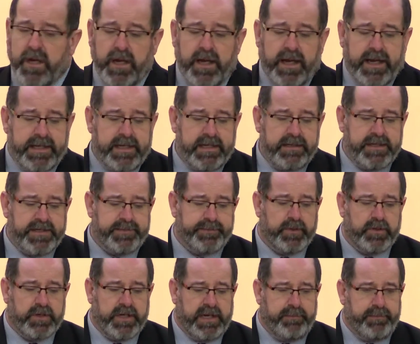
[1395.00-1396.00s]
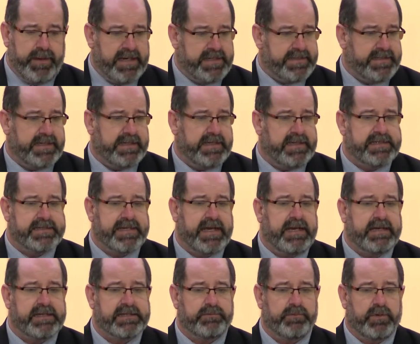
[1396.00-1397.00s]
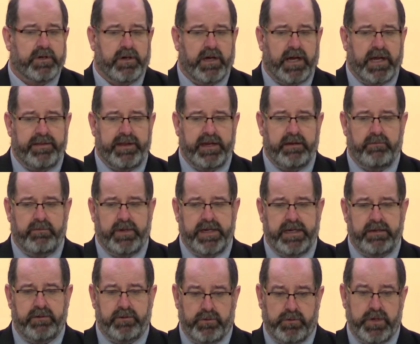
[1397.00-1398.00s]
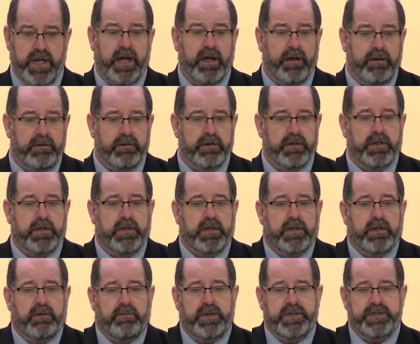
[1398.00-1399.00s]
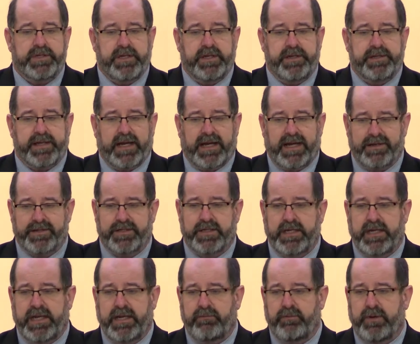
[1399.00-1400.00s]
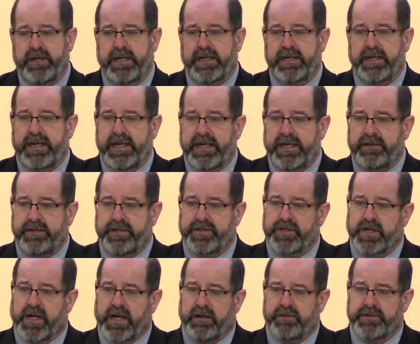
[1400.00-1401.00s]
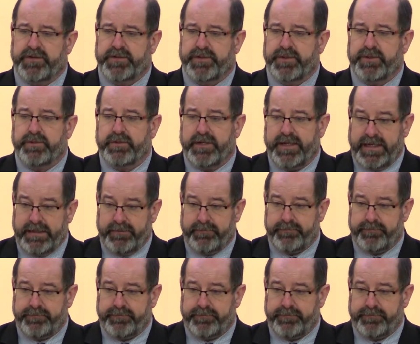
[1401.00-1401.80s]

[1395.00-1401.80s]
And in this book he basically says what I think we all know, which is actually if we can hear the child's story,